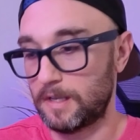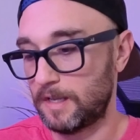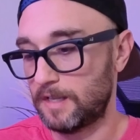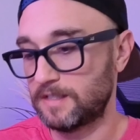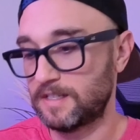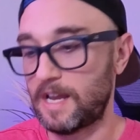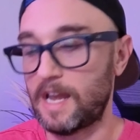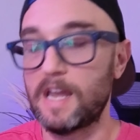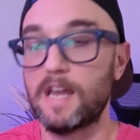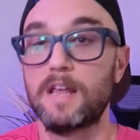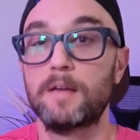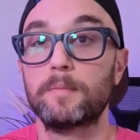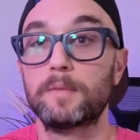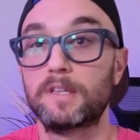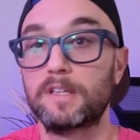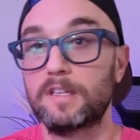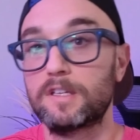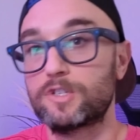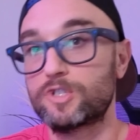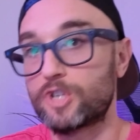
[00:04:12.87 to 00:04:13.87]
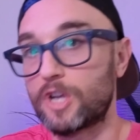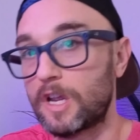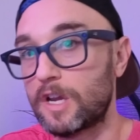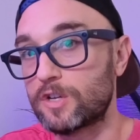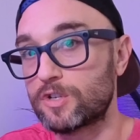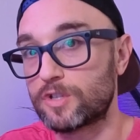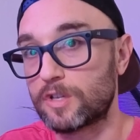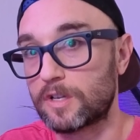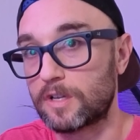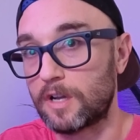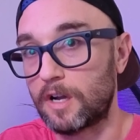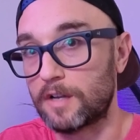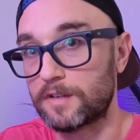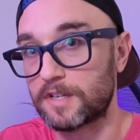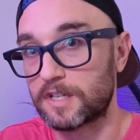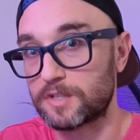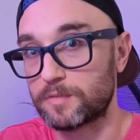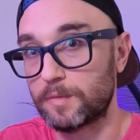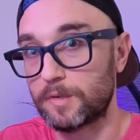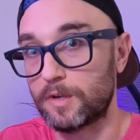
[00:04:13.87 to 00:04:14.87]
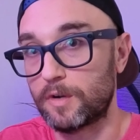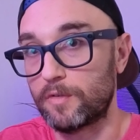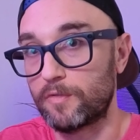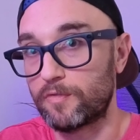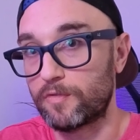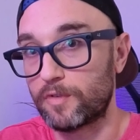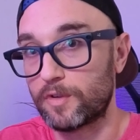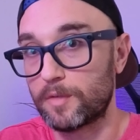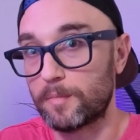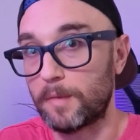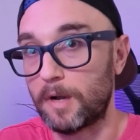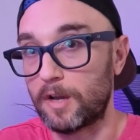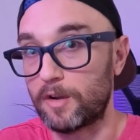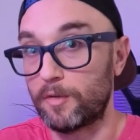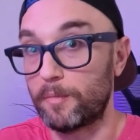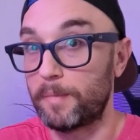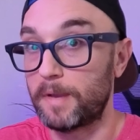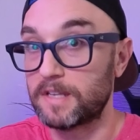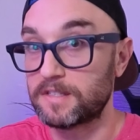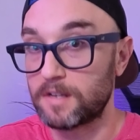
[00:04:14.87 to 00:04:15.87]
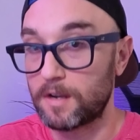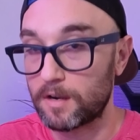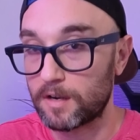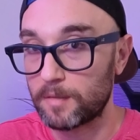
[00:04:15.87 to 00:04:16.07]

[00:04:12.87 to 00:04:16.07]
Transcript: dynamically change the context window for the model based on our